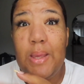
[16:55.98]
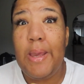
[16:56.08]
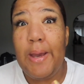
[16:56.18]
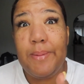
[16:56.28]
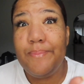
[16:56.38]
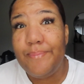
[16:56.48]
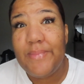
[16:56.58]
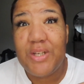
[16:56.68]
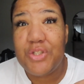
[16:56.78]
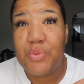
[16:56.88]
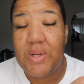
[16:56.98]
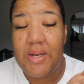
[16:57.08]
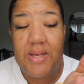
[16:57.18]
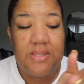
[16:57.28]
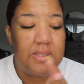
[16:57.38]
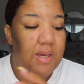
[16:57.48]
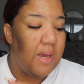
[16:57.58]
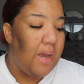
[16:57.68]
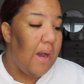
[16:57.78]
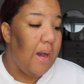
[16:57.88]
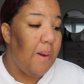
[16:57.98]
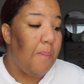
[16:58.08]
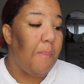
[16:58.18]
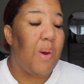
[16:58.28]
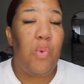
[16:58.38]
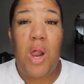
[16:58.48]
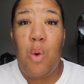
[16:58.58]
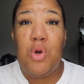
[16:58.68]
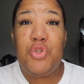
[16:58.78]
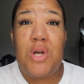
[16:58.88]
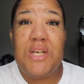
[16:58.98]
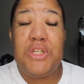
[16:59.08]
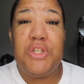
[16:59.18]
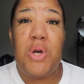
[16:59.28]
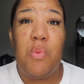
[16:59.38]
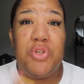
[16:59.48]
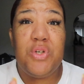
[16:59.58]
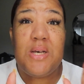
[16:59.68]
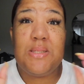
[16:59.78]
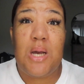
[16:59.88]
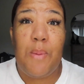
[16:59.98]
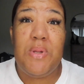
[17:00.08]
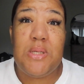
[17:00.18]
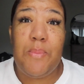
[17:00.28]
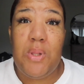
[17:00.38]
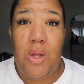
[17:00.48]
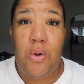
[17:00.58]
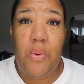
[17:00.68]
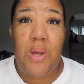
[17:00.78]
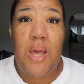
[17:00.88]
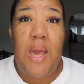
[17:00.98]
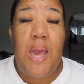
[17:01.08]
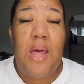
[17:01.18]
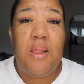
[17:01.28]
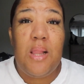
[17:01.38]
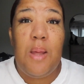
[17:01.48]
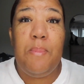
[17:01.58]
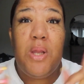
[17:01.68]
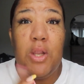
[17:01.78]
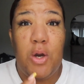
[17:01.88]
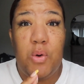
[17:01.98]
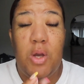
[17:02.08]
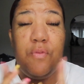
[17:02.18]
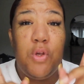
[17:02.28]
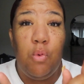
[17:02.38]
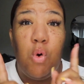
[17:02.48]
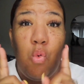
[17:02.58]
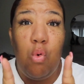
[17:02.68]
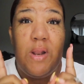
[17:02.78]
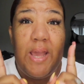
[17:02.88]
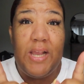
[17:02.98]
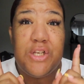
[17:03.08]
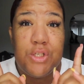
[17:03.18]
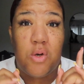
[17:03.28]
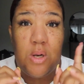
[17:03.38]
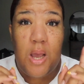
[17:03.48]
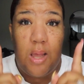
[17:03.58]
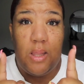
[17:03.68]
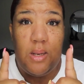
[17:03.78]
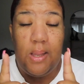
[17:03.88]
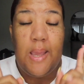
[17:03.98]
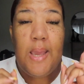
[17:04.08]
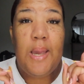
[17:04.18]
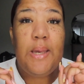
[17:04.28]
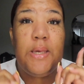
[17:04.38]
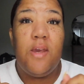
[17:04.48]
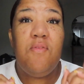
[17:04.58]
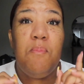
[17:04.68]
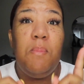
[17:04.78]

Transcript: yeah, that's just what it is. Um, but what I want you guys to do, I want you guys to comment down below and let me know if you are on a deserted island. Give